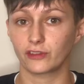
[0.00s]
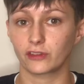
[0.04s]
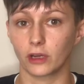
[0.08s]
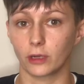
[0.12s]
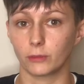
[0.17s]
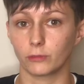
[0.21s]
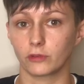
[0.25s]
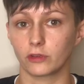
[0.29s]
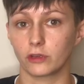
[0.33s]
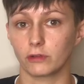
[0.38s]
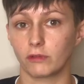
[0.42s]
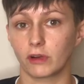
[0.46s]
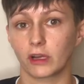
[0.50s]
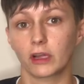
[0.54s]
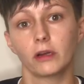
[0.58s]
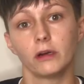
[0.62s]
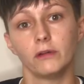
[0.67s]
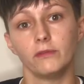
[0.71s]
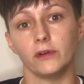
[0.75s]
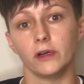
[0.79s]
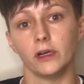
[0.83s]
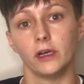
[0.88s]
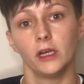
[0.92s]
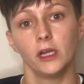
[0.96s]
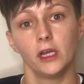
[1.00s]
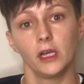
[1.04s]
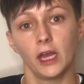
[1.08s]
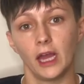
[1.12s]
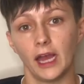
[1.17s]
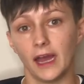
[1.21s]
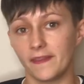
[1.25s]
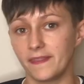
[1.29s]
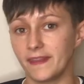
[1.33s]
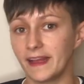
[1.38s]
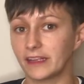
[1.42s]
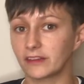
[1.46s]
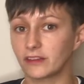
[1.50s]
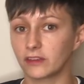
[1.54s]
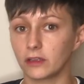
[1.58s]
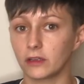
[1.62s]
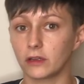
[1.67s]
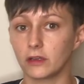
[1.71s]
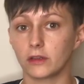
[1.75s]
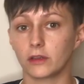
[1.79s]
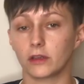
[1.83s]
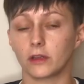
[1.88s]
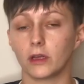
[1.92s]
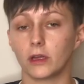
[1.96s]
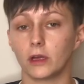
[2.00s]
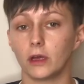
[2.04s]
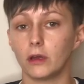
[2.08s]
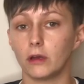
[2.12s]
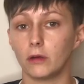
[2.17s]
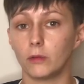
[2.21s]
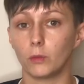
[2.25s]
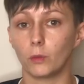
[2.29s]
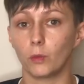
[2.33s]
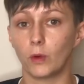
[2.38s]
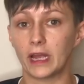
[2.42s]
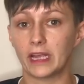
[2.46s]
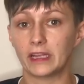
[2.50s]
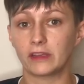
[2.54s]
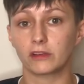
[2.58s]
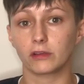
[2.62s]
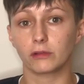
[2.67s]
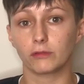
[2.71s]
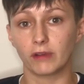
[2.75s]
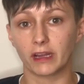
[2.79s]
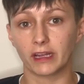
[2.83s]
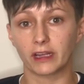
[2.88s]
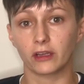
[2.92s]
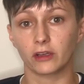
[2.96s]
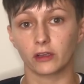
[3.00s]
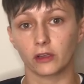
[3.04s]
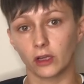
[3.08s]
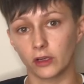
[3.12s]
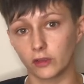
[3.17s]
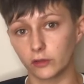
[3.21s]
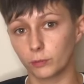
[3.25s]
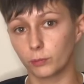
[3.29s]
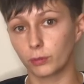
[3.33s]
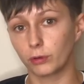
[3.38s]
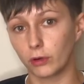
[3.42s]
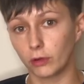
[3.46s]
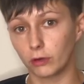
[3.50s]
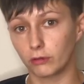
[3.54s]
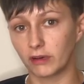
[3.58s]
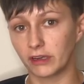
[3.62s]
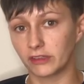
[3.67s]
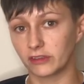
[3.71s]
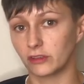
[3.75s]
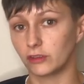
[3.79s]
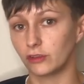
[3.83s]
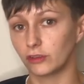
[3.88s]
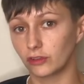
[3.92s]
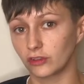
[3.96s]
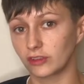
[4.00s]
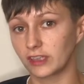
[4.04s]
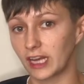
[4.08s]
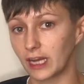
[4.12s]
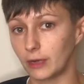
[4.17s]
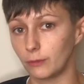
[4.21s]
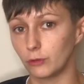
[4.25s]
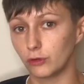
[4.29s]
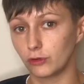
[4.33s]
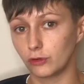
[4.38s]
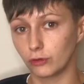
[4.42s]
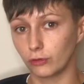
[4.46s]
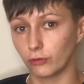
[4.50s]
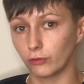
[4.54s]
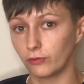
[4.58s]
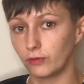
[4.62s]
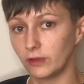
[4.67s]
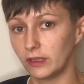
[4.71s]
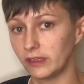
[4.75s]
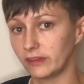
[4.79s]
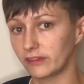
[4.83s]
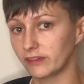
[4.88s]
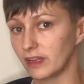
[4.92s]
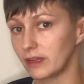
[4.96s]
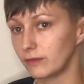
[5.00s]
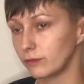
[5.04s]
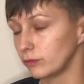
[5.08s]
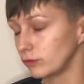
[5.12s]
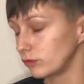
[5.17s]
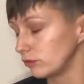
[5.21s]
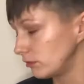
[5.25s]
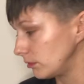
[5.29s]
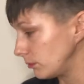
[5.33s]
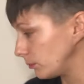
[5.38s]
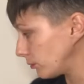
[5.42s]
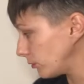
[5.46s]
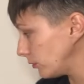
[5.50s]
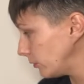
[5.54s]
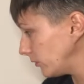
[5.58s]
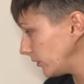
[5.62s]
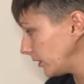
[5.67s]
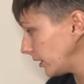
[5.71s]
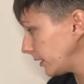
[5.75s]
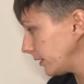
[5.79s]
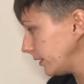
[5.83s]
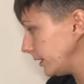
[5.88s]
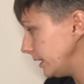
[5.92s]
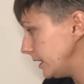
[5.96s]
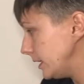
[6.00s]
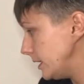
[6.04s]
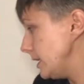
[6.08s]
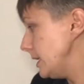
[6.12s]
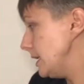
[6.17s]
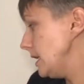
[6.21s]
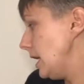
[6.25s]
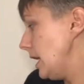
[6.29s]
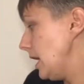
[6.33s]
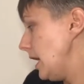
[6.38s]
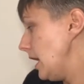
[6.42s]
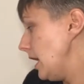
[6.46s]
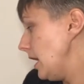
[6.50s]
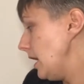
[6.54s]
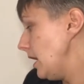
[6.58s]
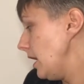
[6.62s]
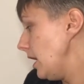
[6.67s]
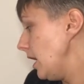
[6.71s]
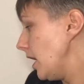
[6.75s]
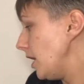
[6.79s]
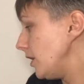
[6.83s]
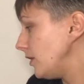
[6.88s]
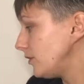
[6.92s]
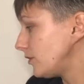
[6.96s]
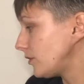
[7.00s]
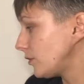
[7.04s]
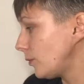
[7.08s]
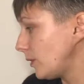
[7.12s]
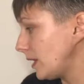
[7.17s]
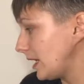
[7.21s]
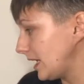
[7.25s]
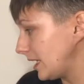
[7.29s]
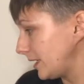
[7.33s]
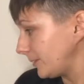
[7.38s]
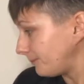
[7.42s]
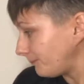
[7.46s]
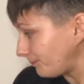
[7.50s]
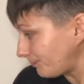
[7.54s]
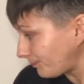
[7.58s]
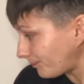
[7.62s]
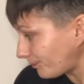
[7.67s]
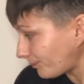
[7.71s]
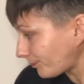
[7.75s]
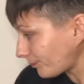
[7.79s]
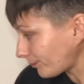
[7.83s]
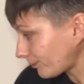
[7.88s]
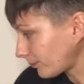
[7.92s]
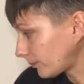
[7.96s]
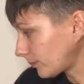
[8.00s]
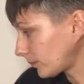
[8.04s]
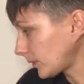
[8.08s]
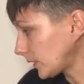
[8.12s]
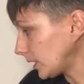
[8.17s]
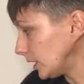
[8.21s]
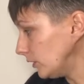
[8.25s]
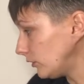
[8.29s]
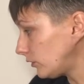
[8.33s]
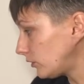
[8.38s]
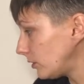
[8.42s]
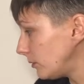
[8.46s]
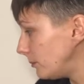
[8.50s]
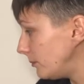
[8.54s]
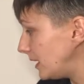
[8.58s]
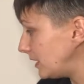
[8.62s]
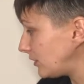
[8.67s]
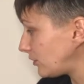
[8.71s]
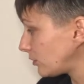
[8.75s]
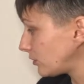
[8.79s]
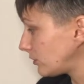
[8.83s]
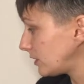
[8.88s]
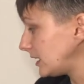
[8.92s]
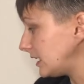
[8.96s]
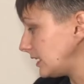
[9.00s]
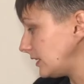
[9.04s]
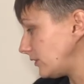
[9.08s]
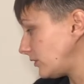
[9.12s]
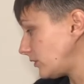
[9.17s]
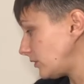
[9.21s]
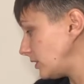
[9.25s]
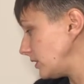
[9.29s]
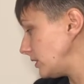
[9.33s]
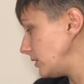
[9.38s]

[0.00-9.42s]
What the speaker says: time to recover. And that's another way to recognize progress and just how much your fitness levels are improving. Another way to measure it is